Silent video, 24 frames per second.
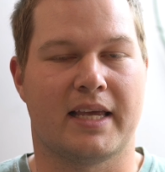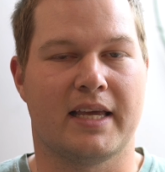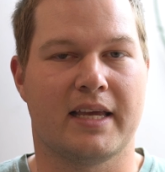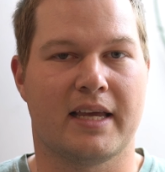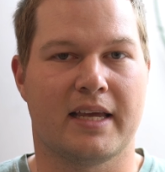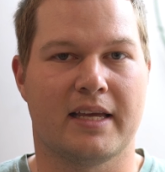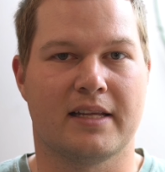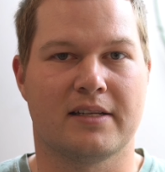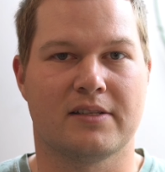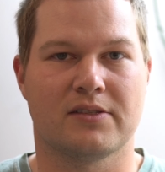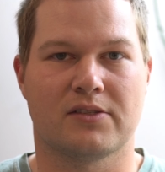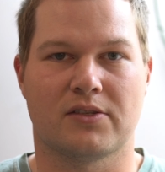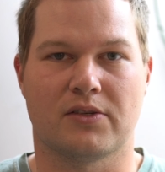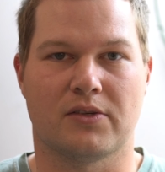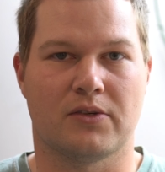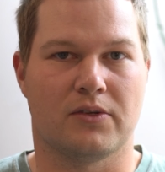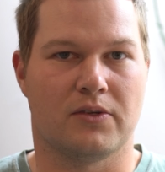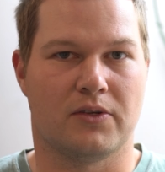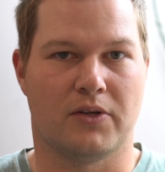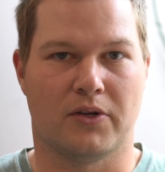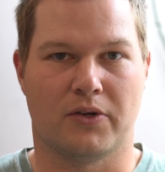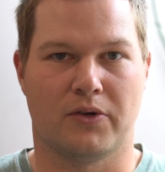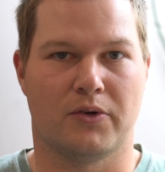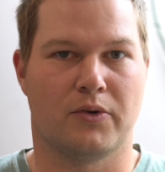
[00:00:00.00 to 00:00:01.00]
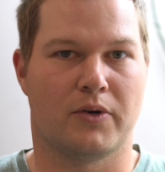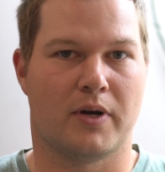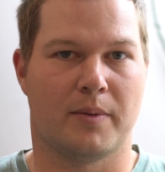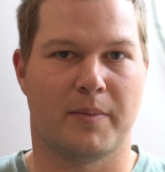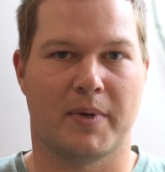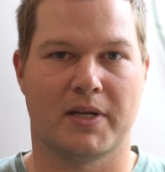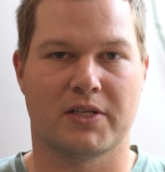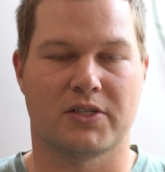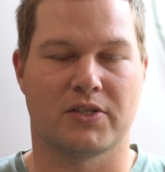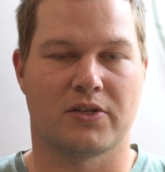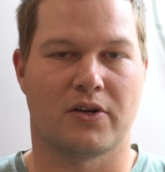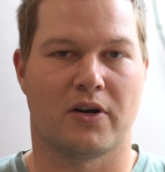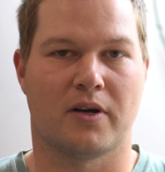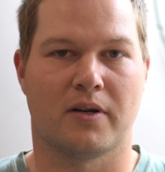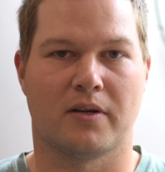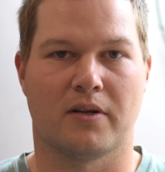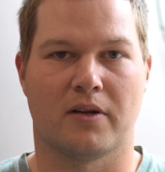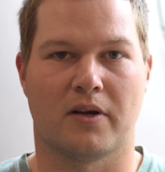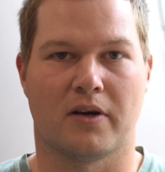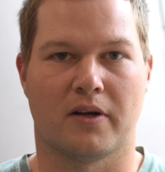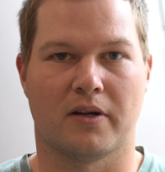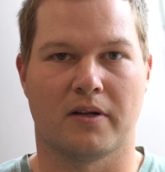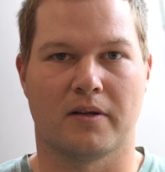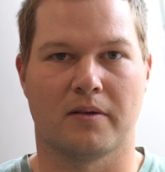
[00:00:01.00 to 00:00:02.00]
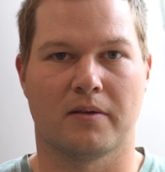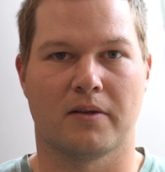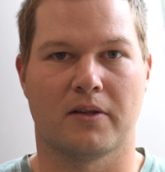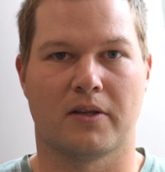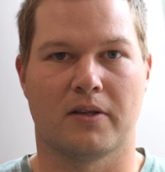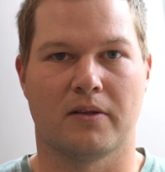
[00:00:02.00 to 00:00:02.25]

Higgins, who I mentioned on